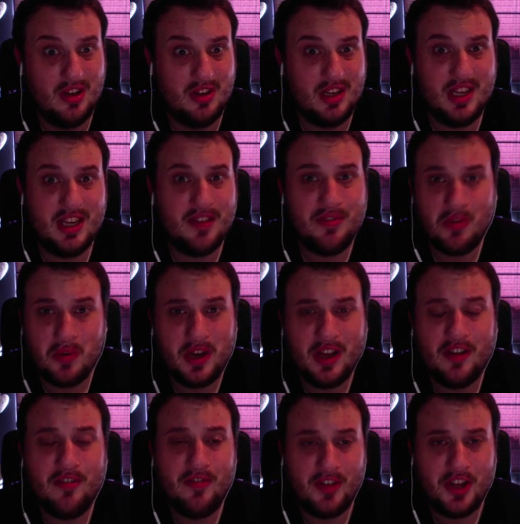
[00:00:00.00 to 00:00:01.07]
give away
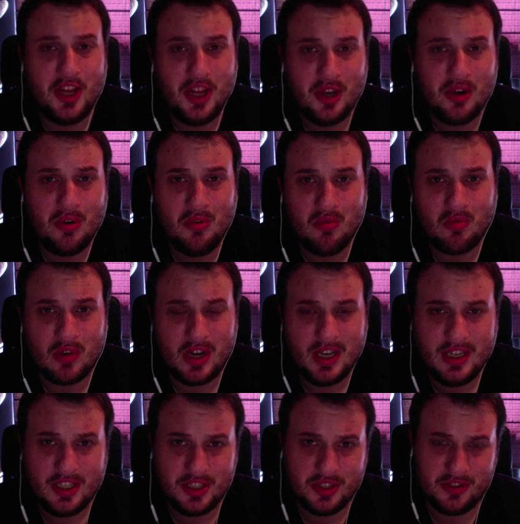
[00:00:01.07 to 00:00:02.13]
a video,
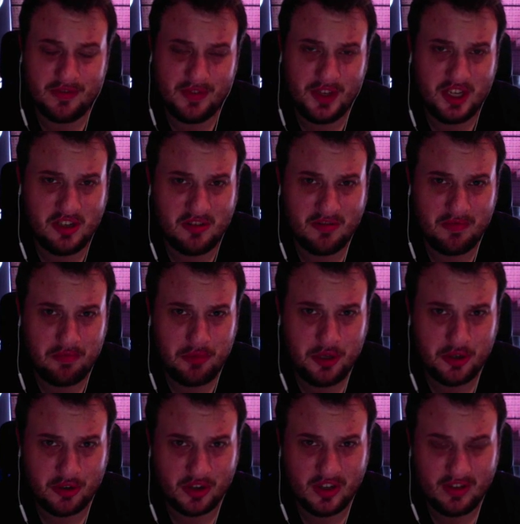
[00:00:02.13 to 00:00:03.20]
right? Just a video of
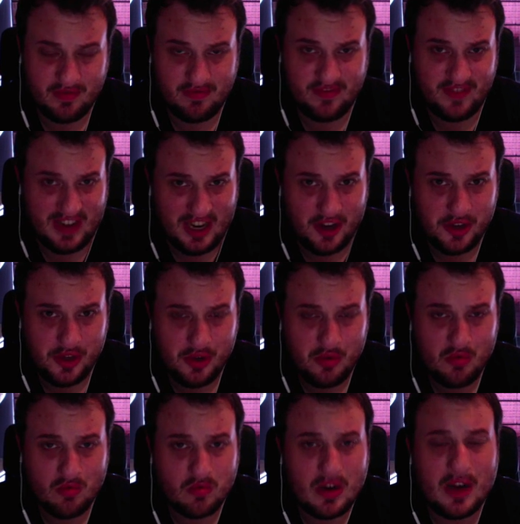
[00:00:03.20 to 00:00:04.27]
pure
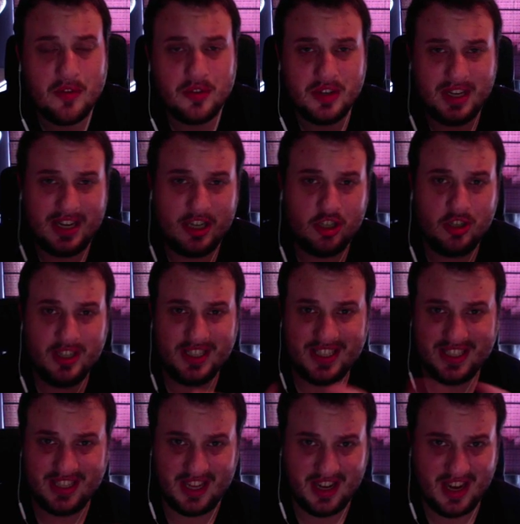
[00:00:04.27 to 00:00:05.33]
value rather than actually
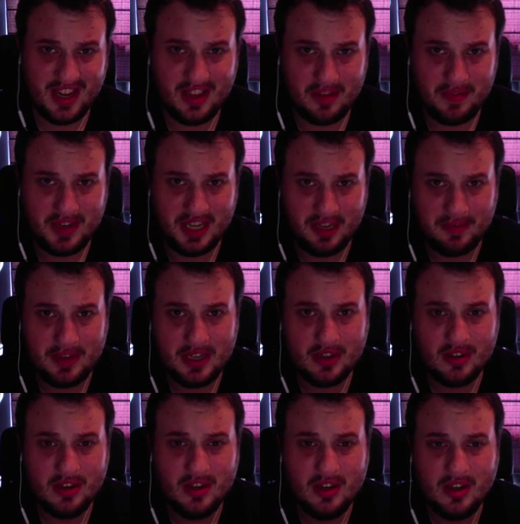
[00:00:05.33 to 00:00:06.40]
sending them an
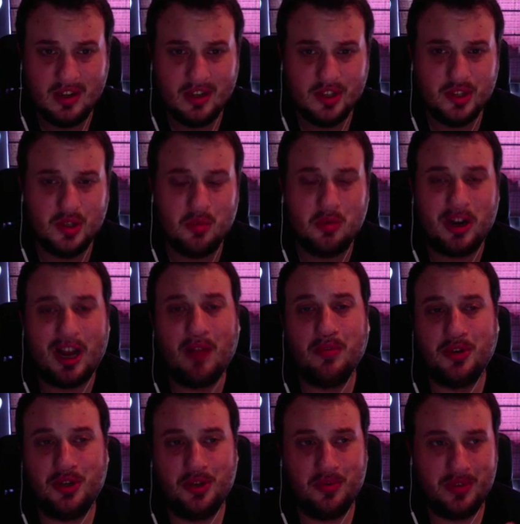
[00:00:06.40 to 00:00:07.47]
email. So what I
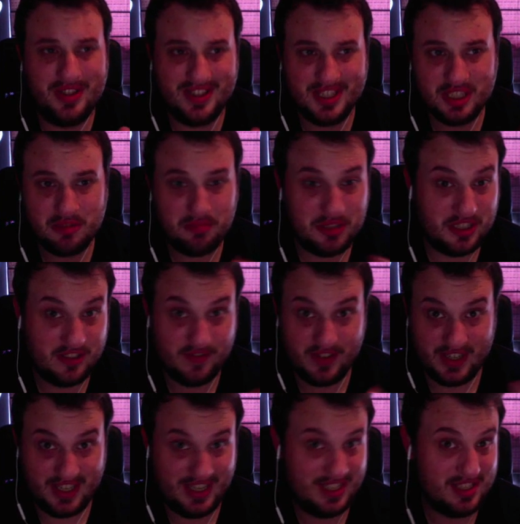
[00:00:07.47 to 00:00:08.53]
would do in this
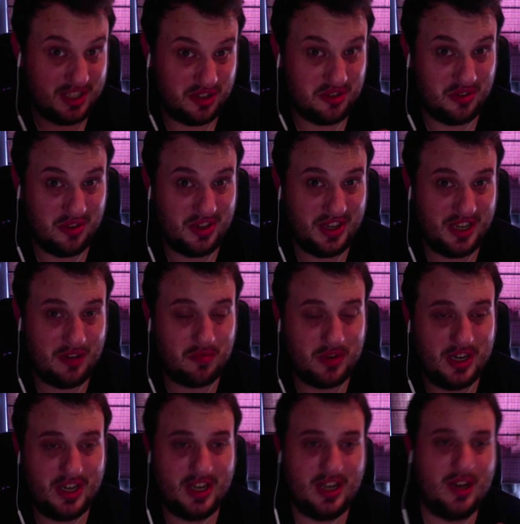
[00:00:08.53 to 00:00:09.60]
specific case that you're looking at
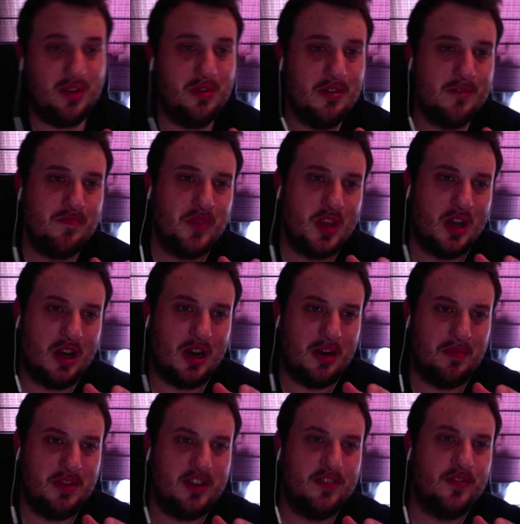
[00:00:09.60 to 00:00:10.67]
right now,
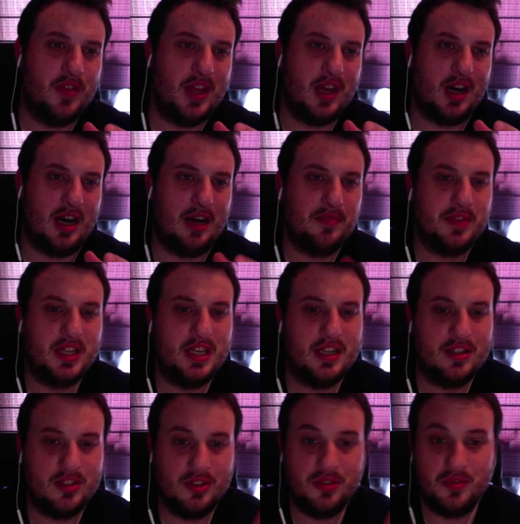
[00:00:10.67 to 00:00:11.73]
if they opt
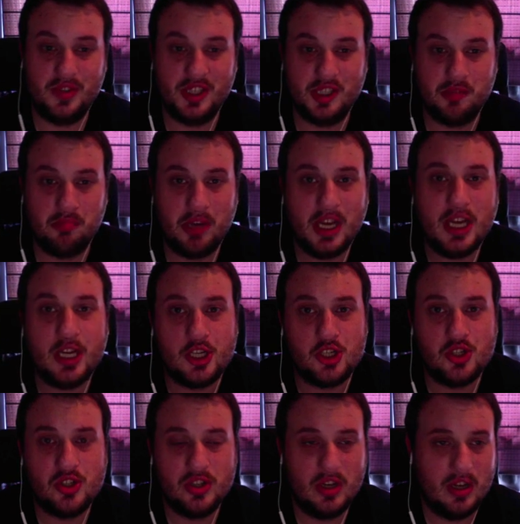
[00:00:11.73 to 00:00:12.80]
into this
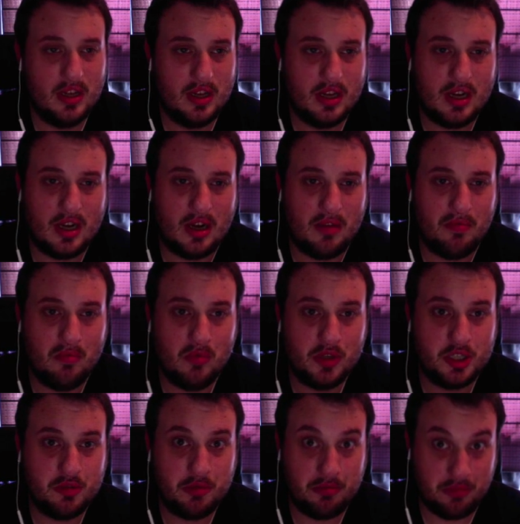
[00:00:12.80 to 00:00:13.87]
page,
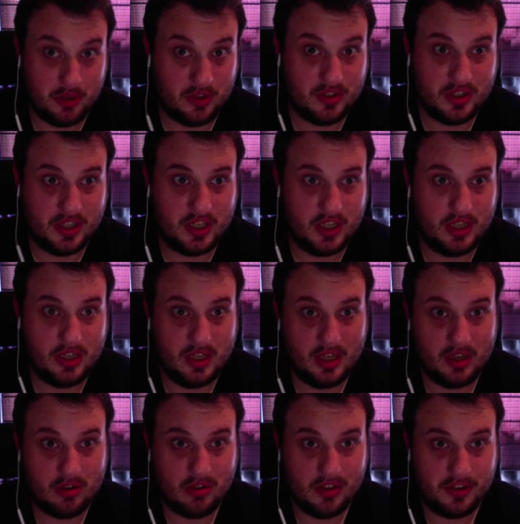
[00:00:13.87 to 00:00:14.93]
which we built in
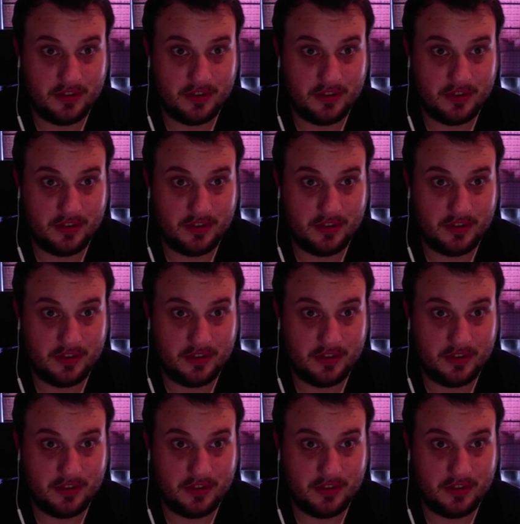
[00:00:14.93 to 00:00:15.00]
the earlier